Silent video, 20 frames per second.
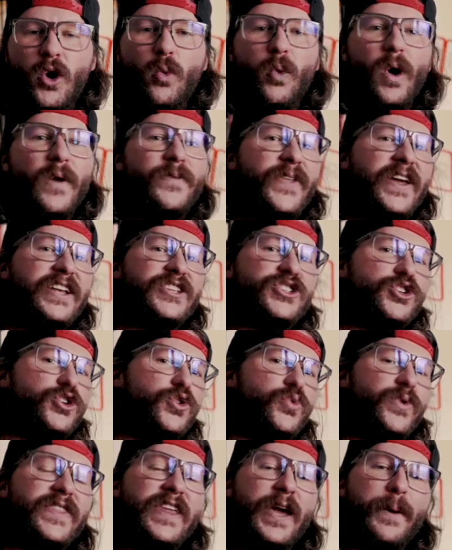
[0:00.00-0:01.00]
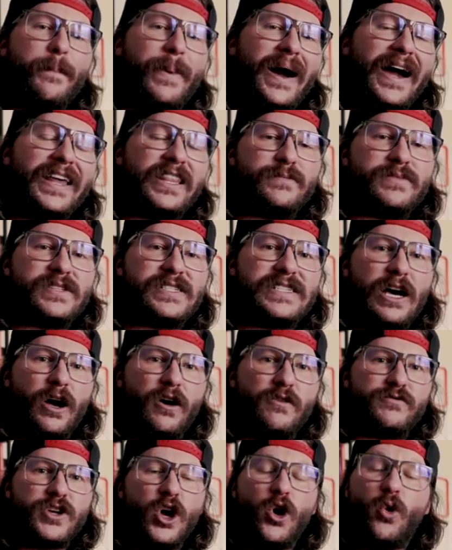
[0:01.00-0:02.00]
what they do when they're by
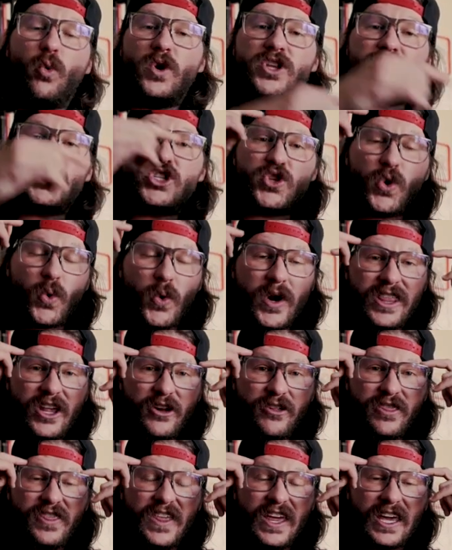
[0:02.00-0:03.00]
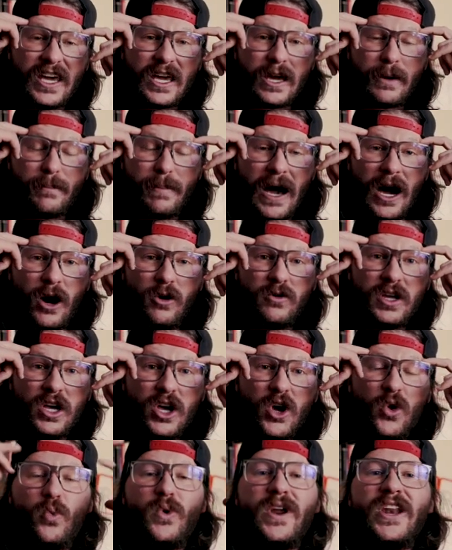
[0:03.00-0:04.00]
themselves, what story they're thinking about
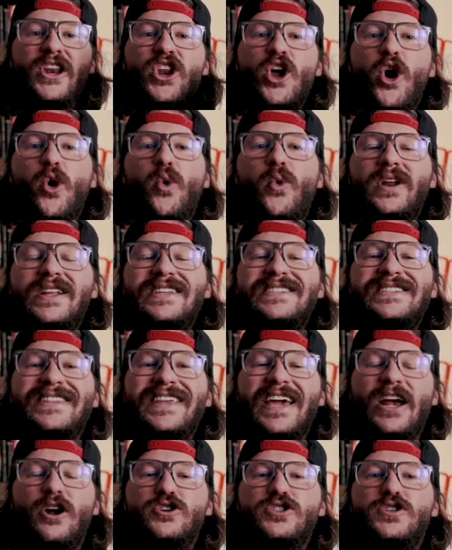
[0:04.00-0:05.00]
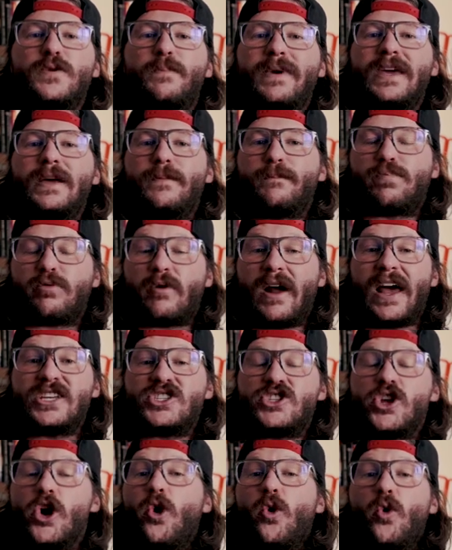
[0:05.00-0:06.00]
when no one is there to be
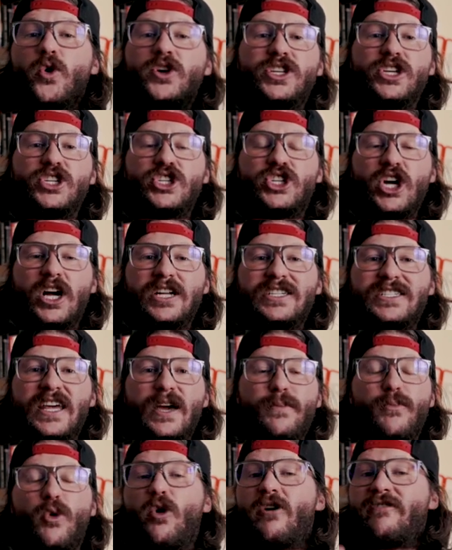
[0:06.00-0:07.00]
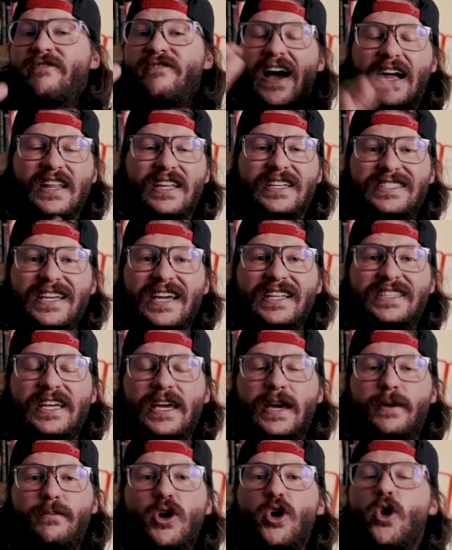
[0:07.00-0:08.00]
impressed or to judge them or validate
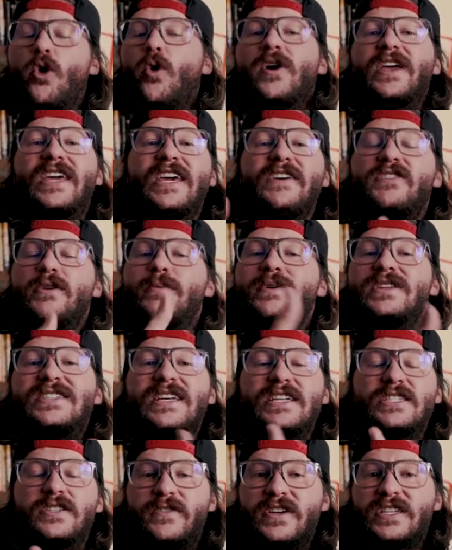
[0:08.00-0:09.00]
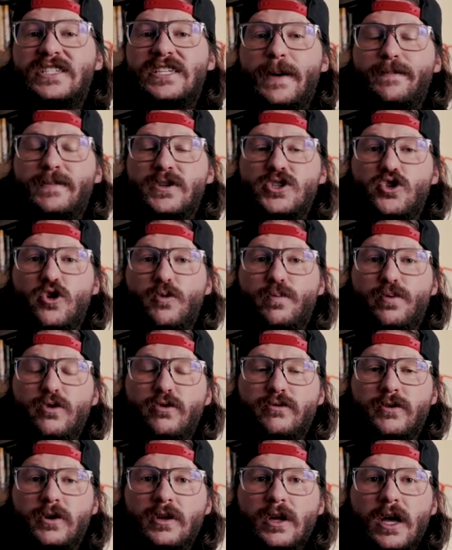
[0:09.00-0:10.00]
them or give them a sense of acceptance or
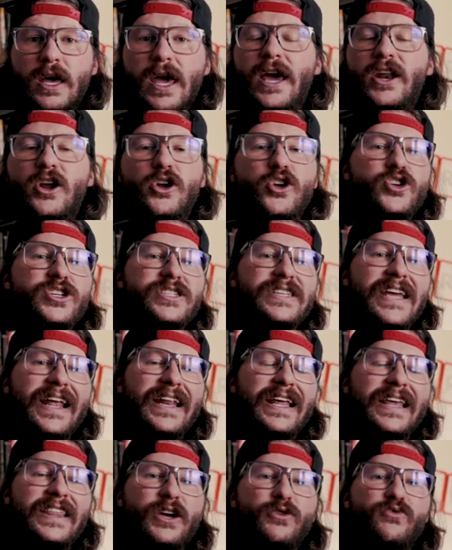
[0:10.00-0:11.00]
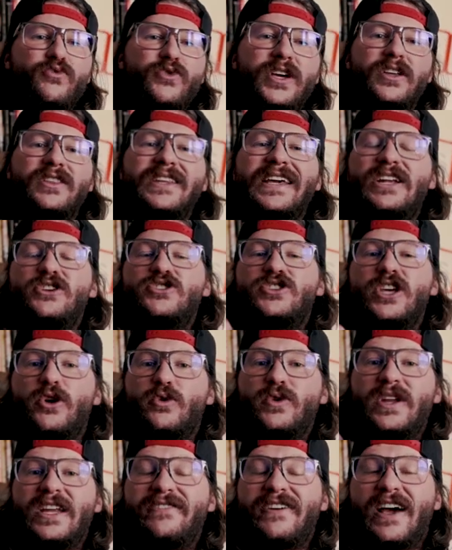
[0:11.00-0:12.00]
approval. And understanding that real leaders, they
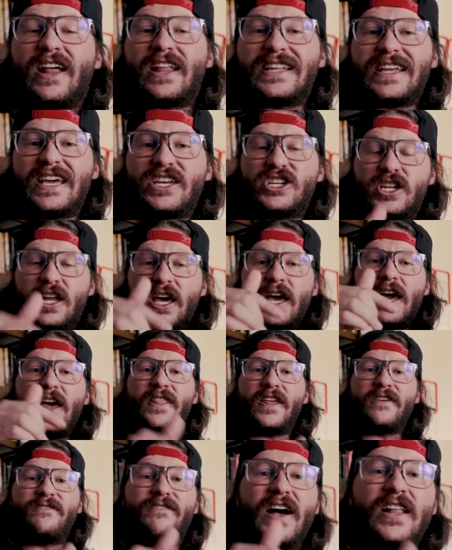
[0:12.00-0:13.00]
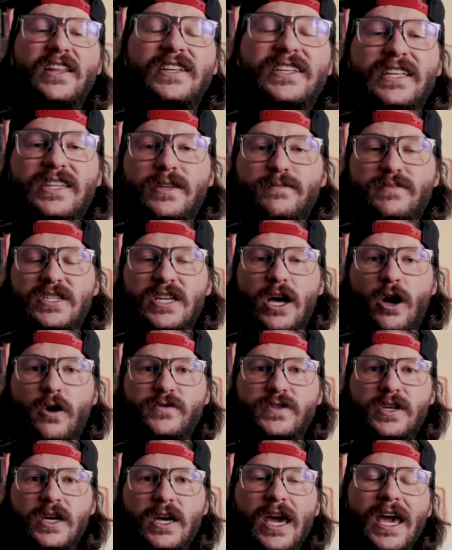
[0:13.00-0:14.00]
don't need validation, they validate
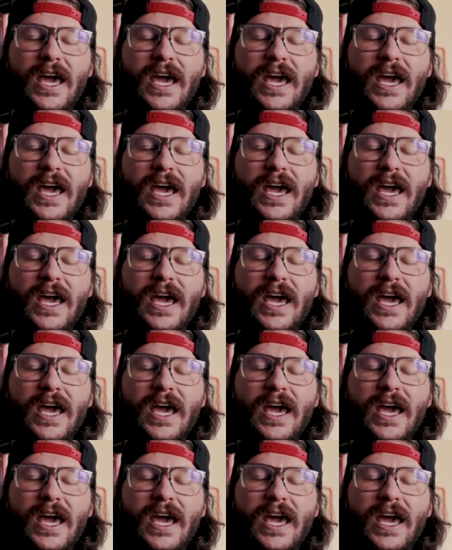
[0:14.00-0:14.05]
themselves.